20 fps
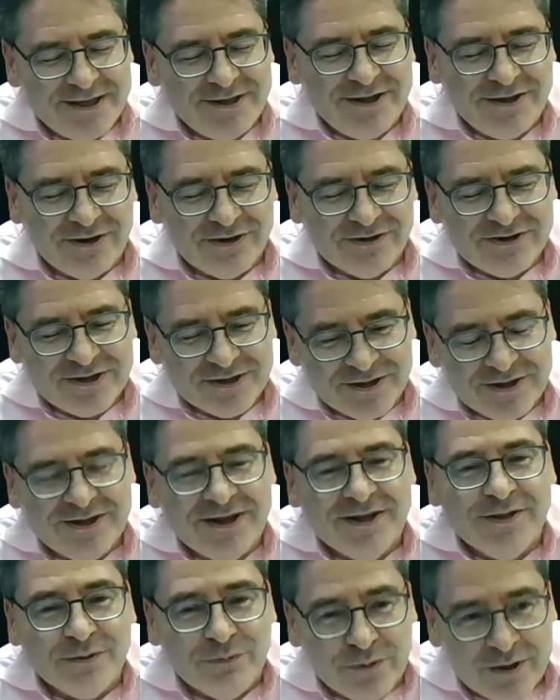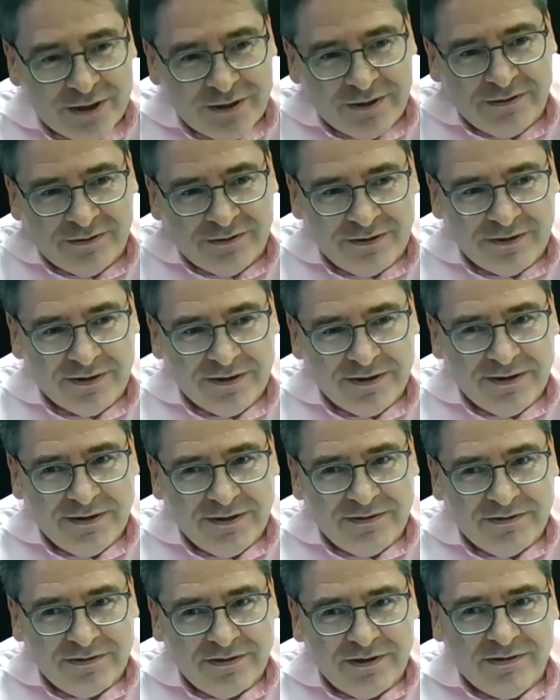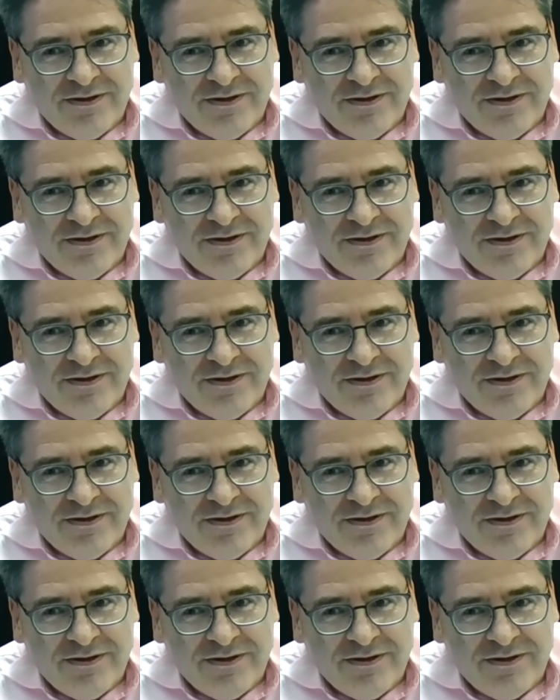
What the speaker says: continent in the world. So